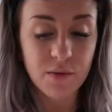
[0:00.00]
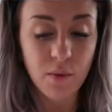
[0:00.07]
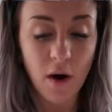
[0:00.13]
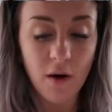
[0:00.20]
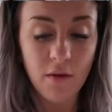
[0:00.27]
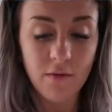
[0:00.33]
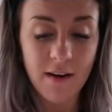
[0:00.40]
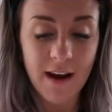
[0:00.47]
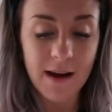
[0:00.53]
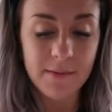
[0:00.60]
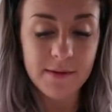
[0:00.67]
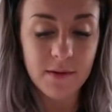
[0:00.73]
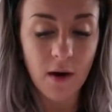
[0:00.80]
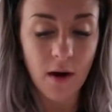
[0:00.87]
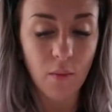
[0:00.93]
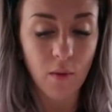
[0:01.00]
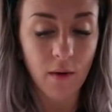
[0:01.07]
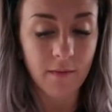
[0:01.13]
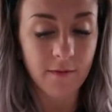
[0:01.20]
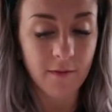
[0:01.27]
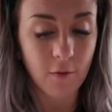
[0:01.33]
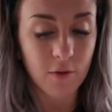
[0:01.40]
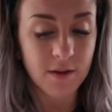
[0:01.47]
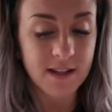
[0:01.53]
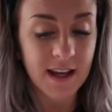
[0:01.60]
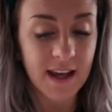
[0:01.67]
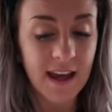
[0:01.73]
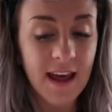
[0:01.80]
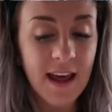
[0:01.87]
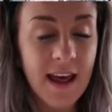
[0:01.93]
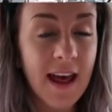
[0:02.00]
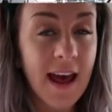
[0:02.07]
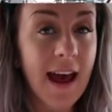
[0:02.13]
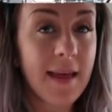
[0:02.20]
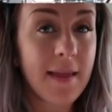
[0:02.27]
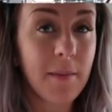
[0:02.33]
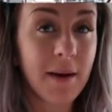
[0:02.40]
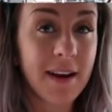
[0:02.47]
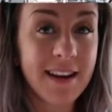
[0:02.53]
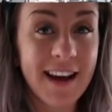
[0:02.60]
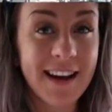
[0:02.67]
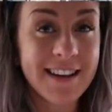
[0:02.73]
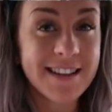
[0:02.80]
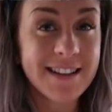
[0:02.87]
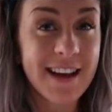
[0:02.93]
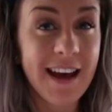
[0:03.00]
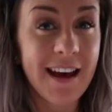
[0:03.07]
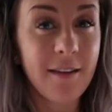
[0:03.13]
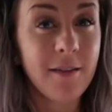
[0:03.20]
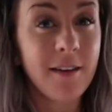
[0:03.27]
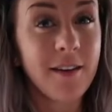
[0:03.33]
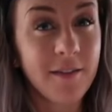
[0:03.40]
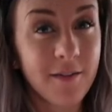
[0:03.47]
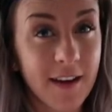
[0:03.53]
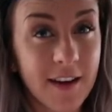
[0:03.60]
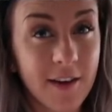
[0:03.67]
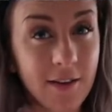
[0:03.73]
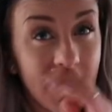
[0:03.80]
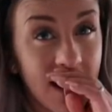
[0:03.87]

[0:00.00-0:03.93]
12 reps at 140. And then my next set, thank you